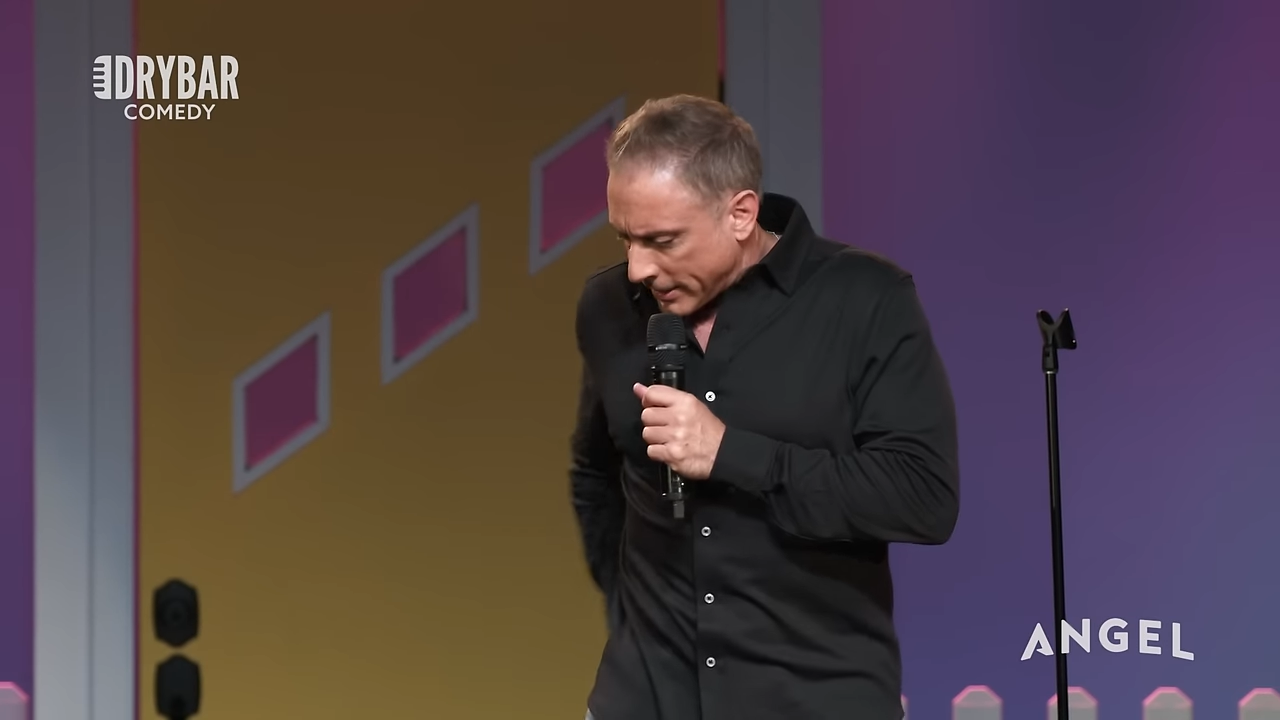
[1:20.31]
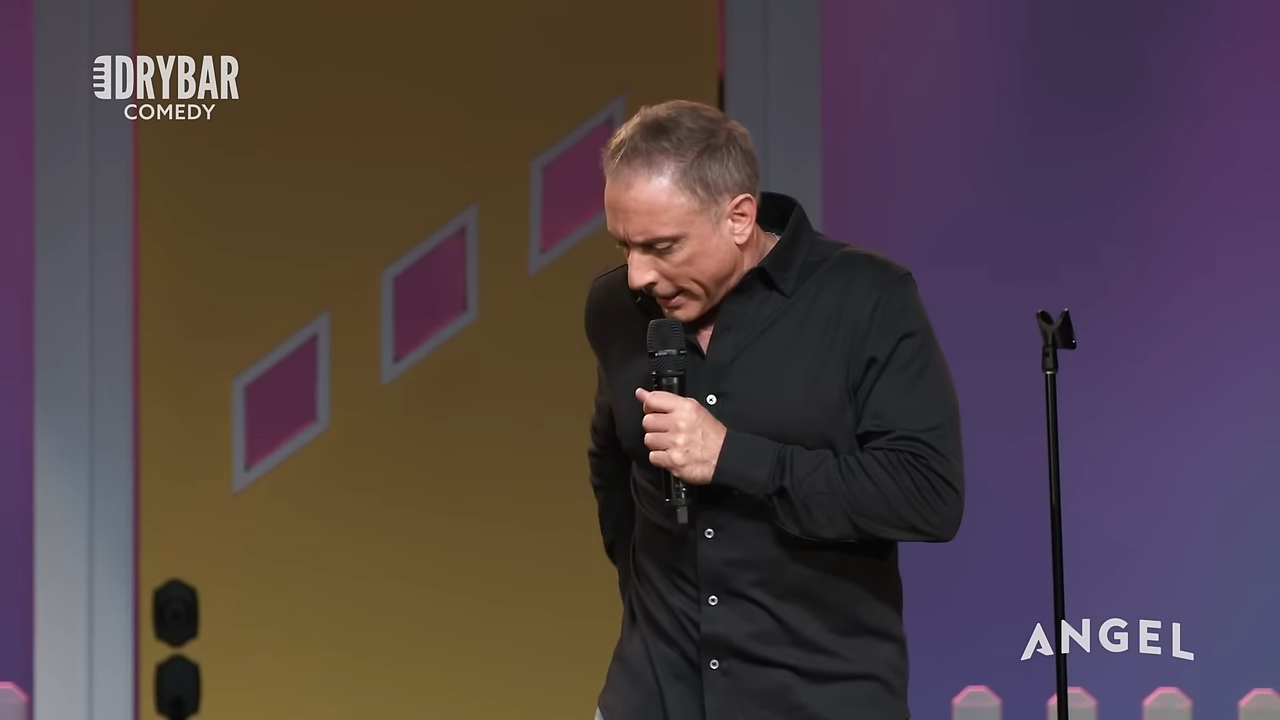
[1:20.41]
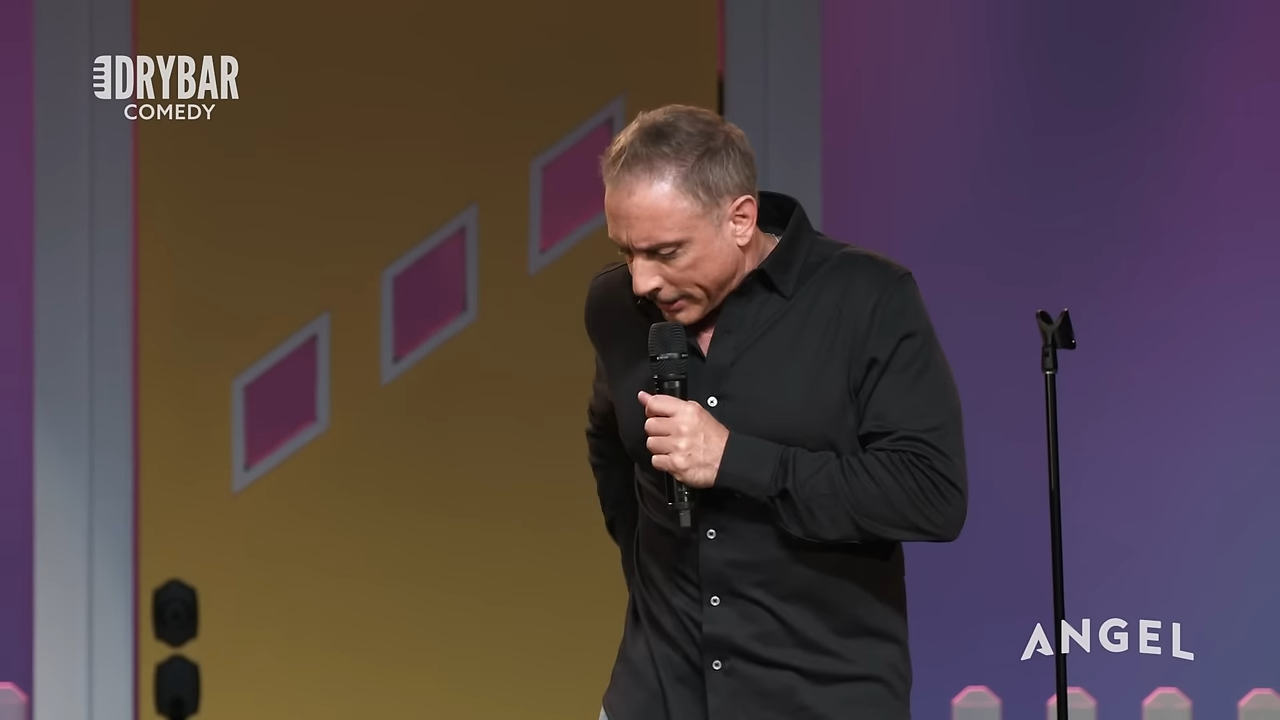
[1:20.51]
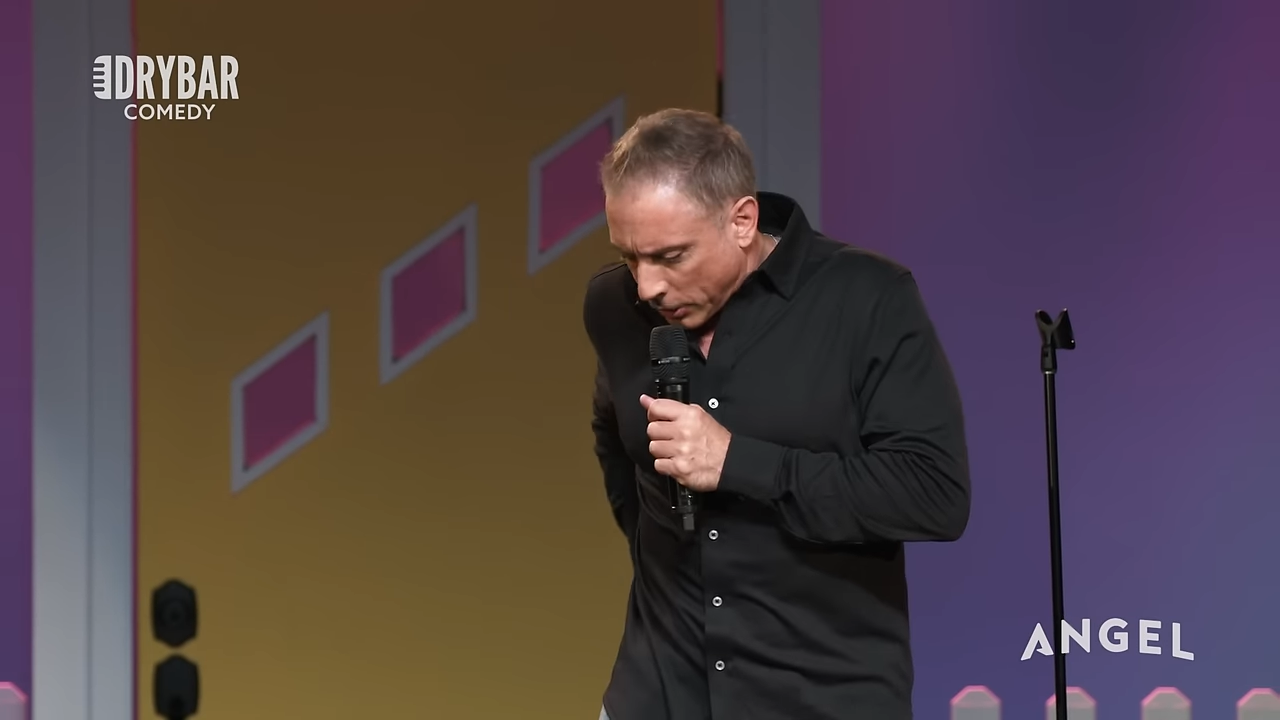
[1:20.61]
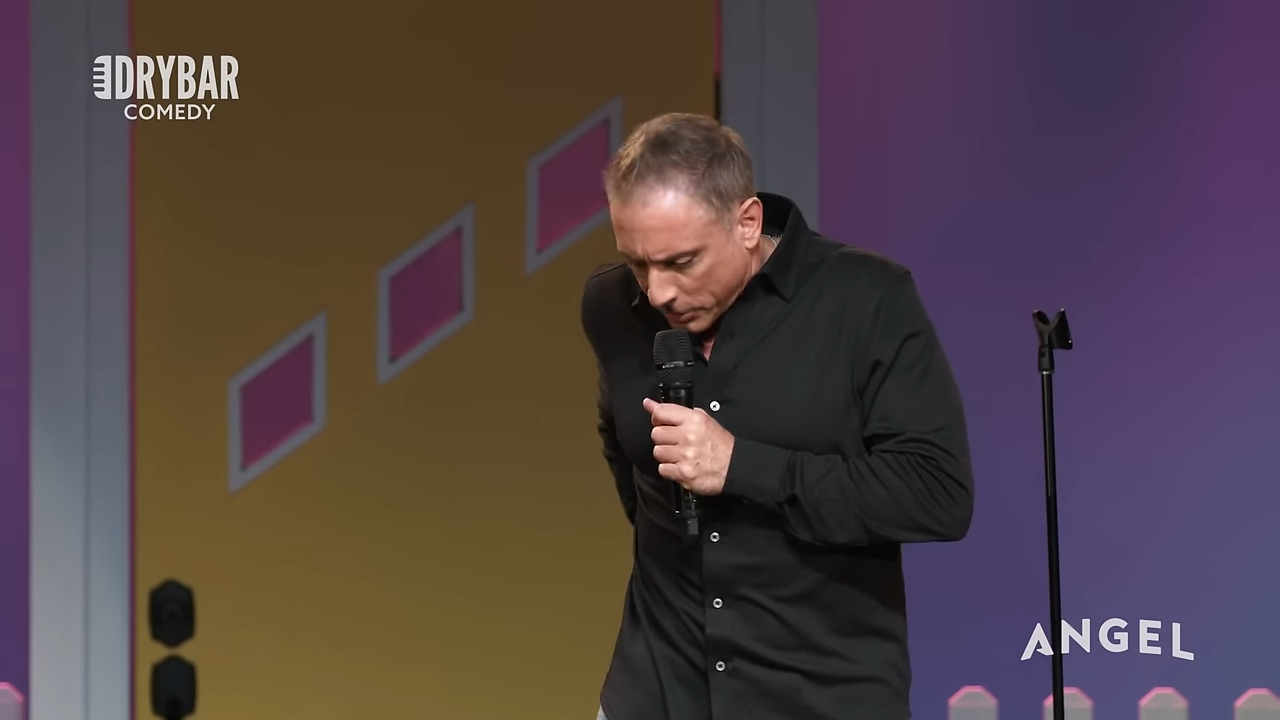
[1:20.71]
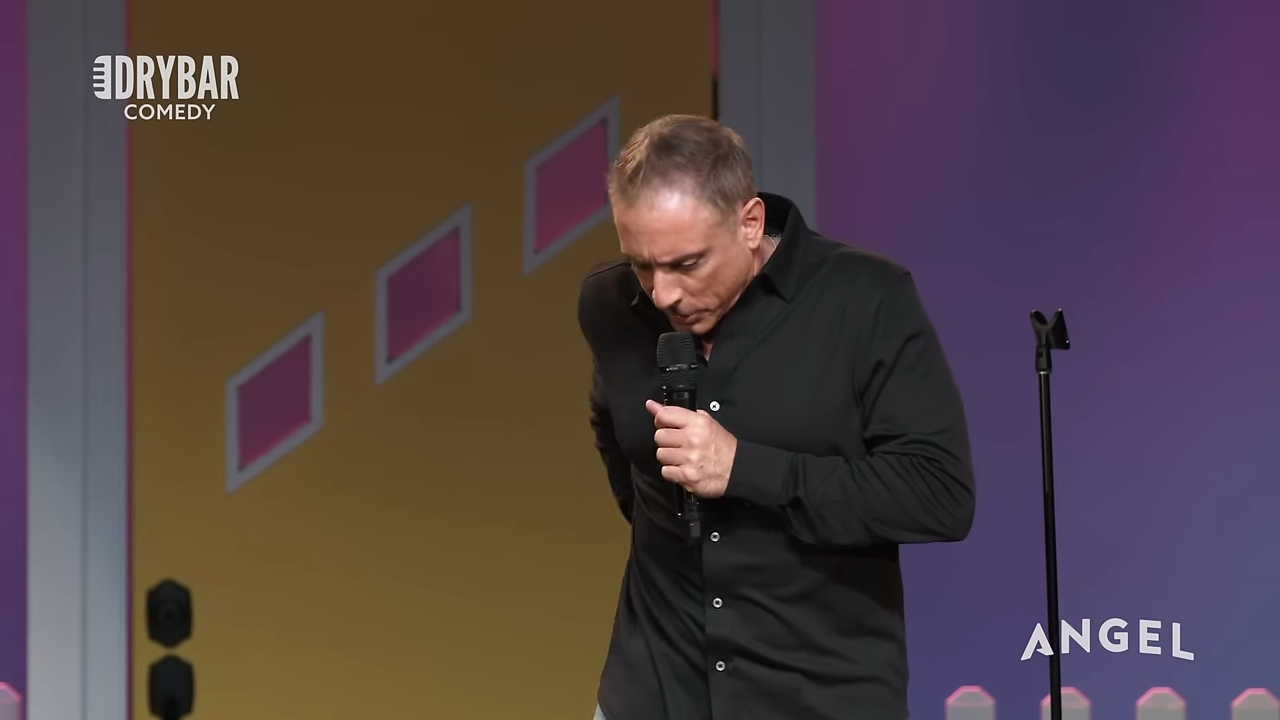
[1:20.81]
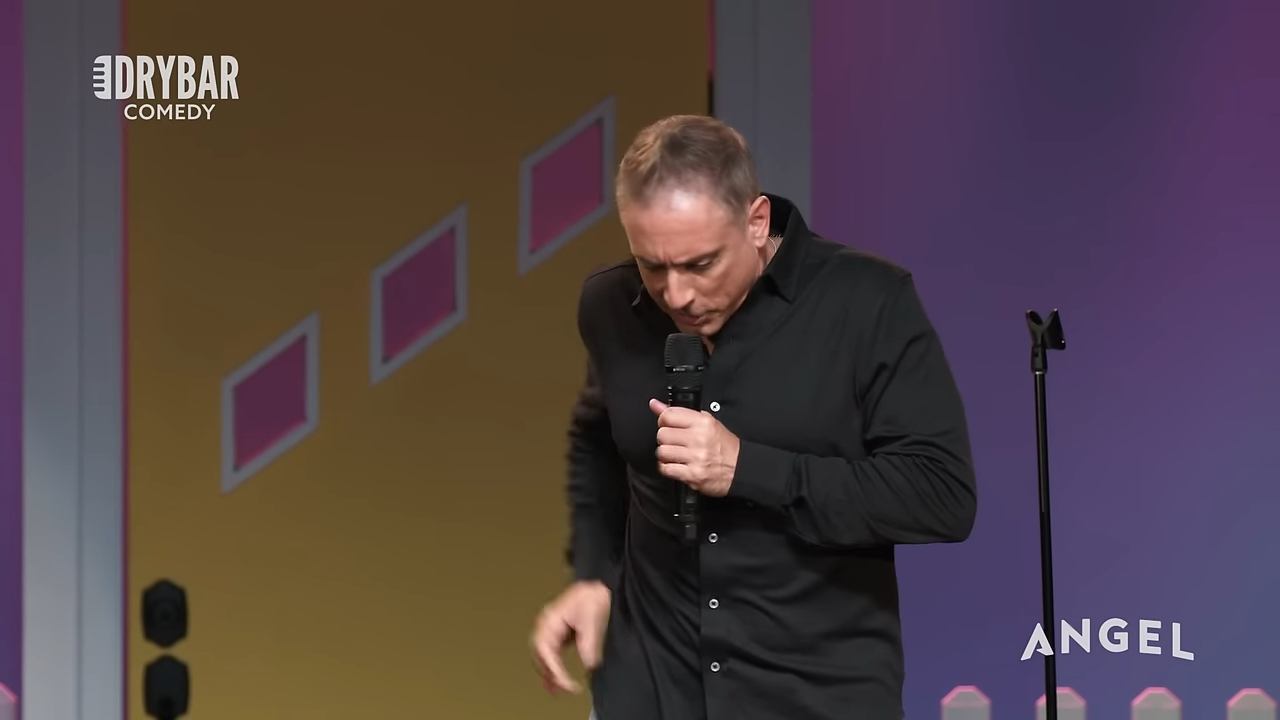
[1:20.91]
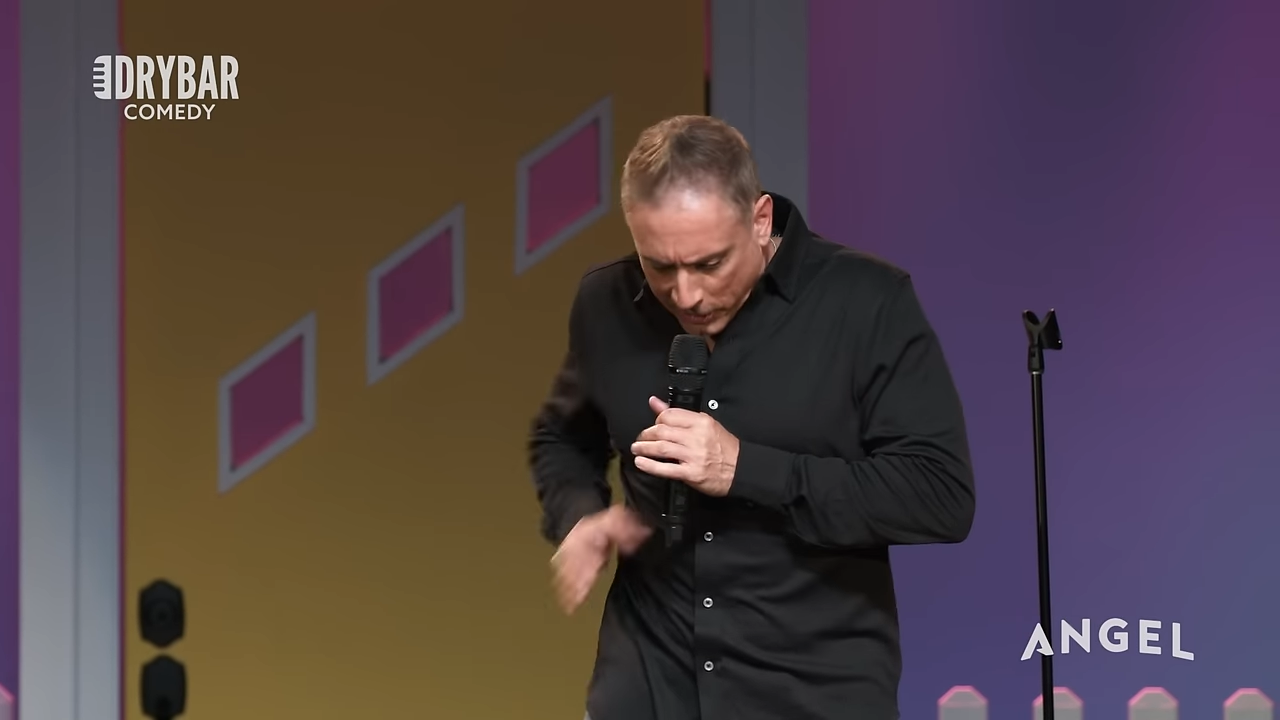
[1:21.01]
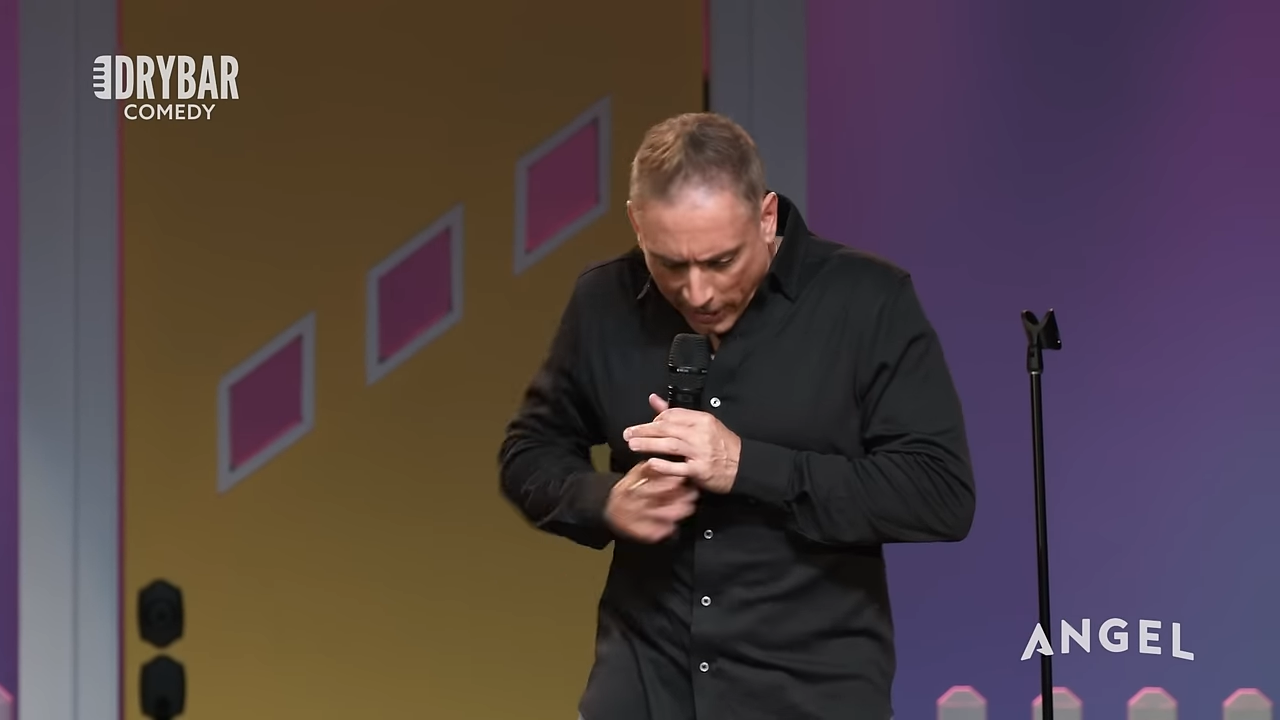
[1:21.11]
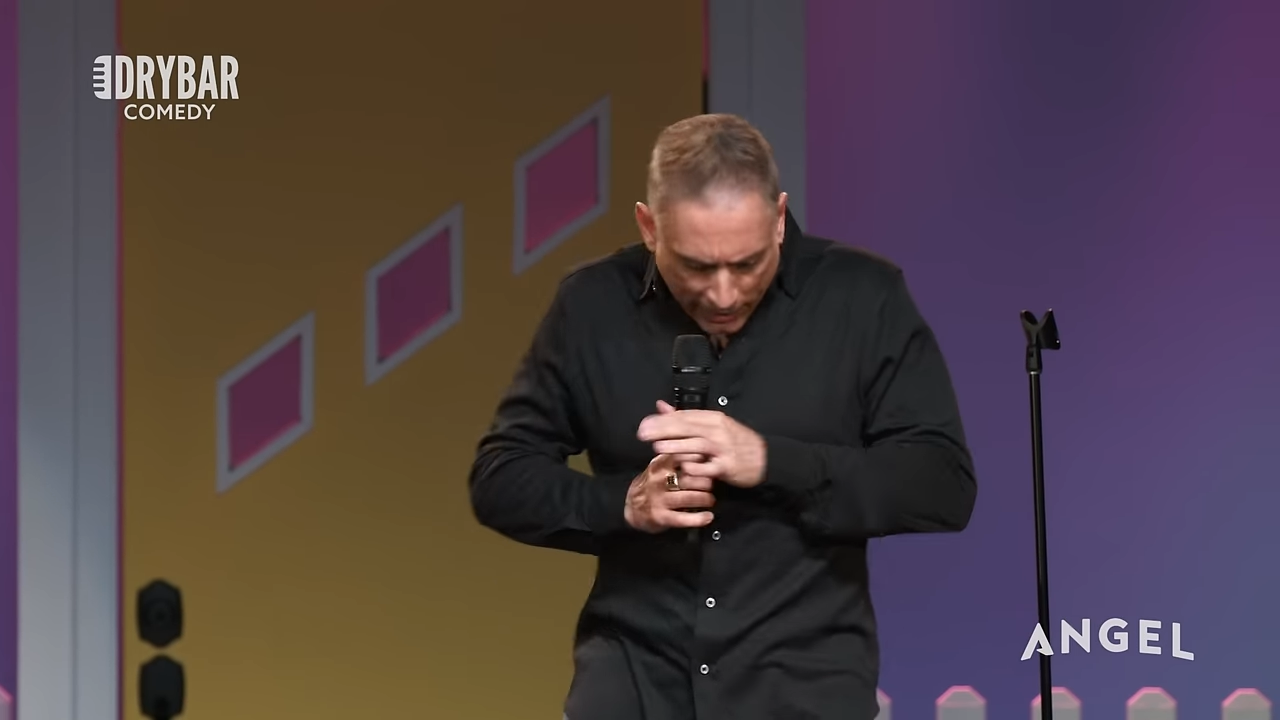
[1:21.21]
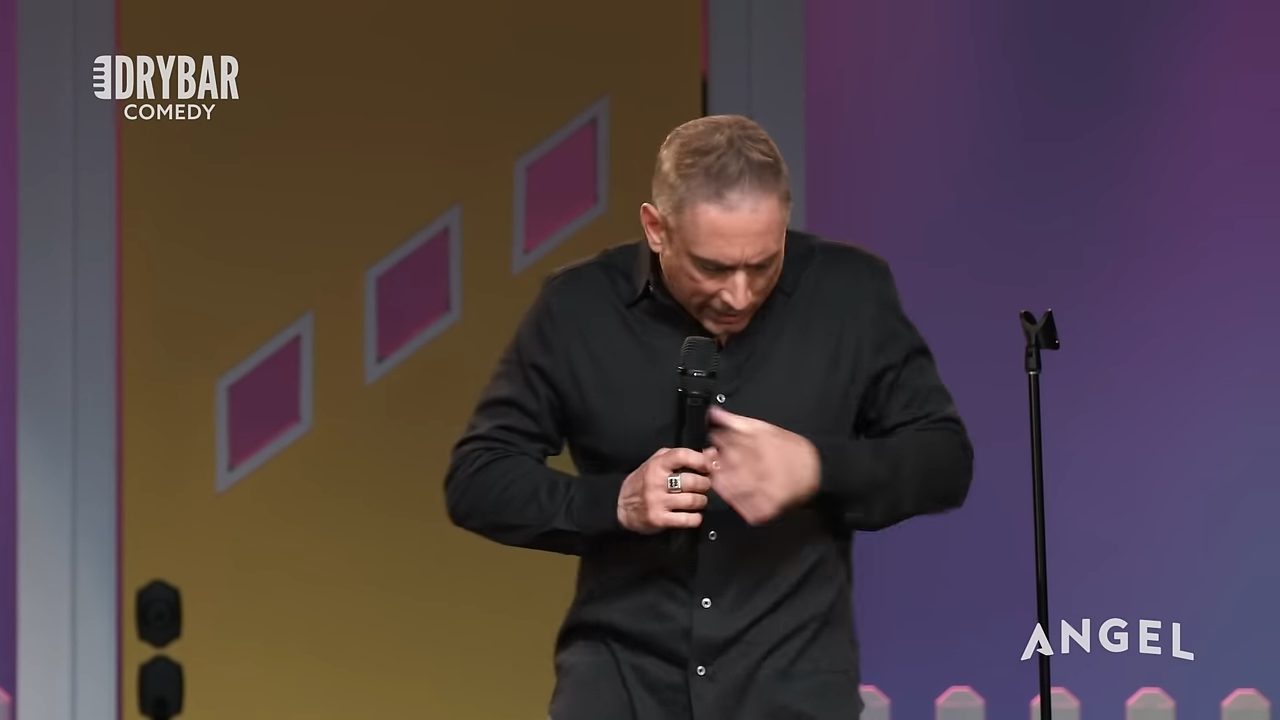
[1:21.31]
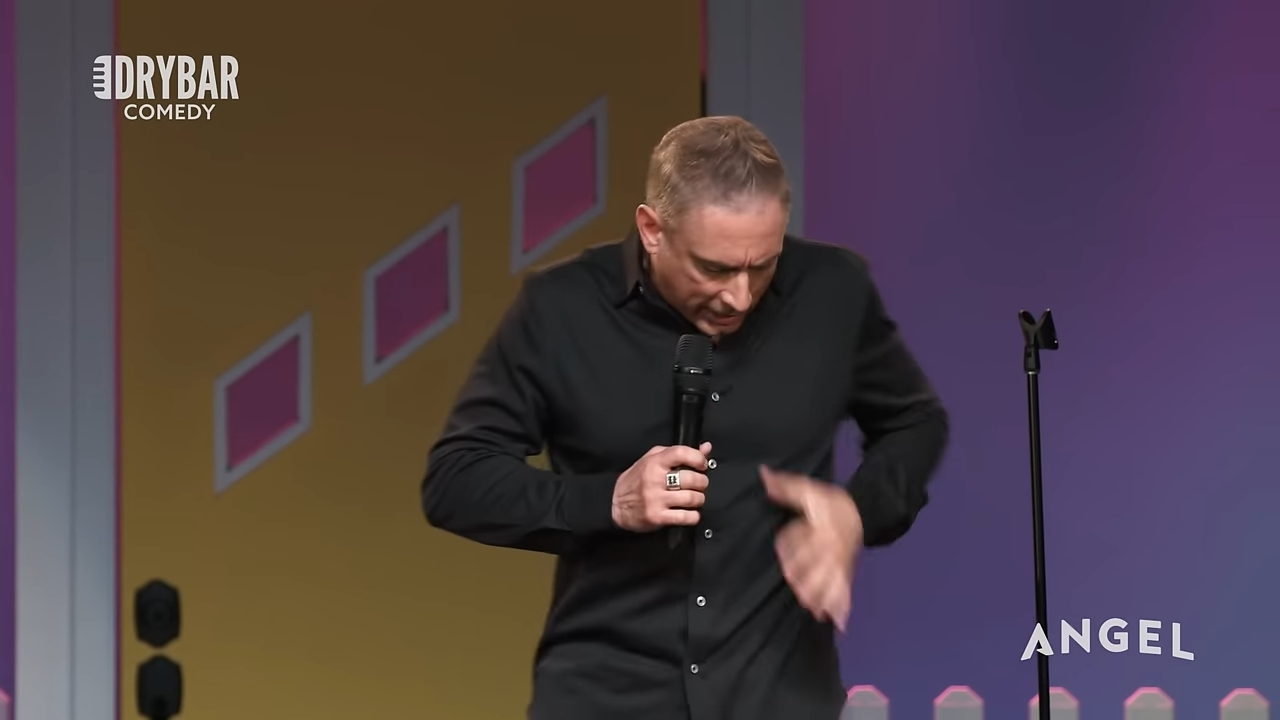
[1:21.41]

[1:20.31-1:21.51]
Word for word: diagnosis, Doc?